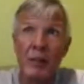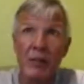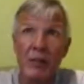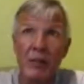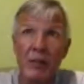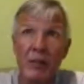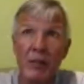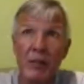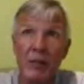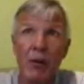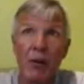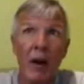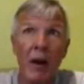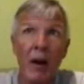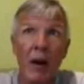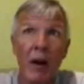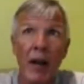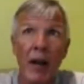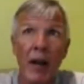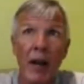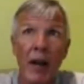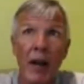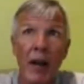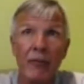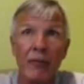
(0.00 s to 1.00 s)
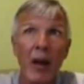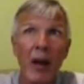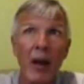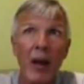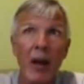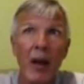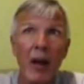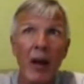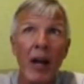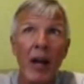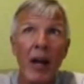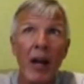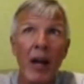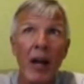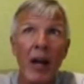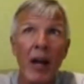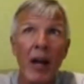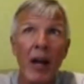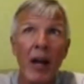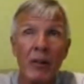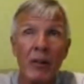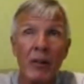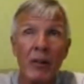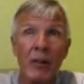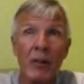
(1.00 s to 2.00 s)
We've got 3 minutes left to
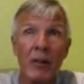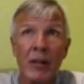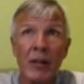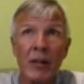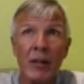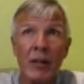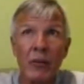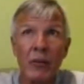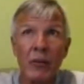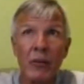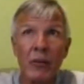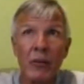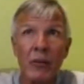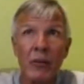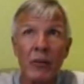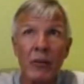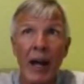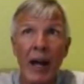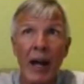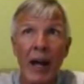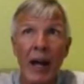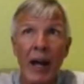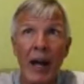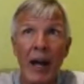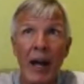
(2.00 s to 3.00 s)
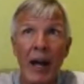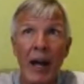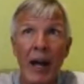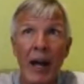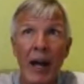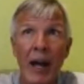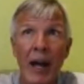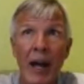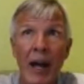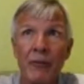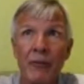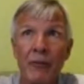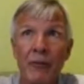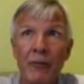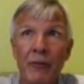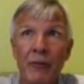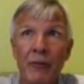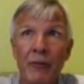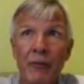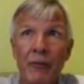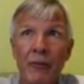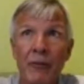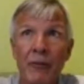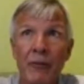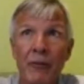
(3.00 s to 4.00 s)
coming up on the hour. Ron asked another
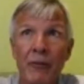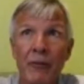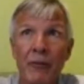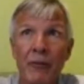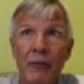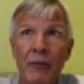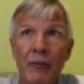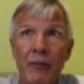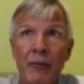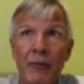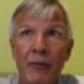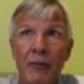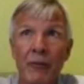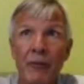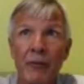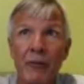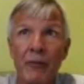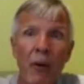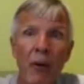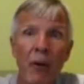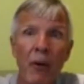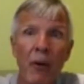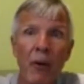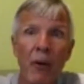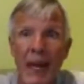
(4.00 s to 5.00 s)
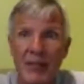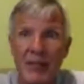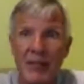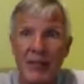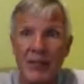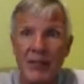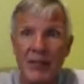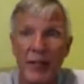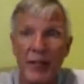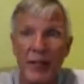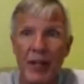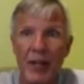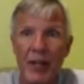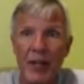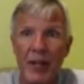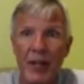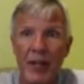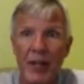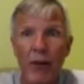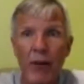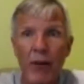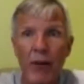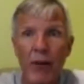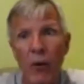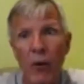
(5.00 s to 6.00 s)
follow-on question about
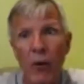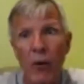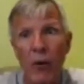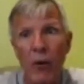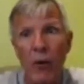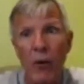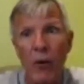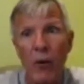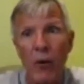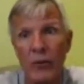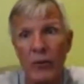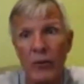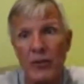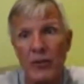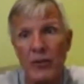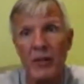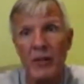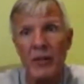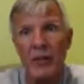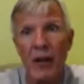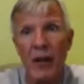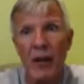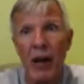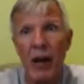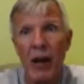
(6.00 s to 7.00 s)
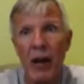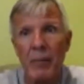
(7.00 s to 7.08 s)
medicated sweet feed.